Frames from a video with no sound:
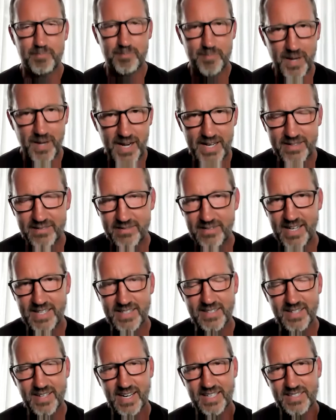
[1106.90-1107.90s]
But
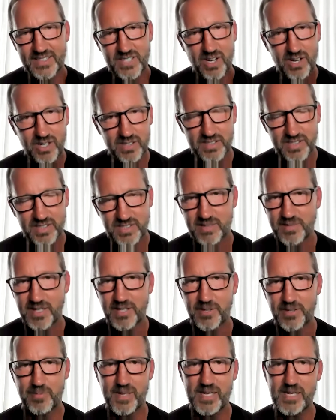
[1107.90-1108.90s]
I, I talked to some
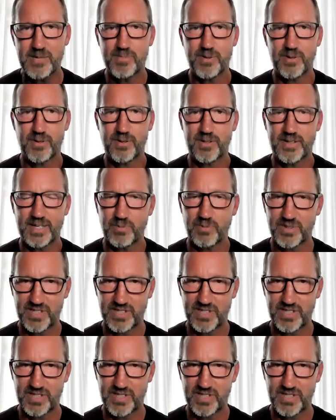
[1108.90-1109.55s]
other people and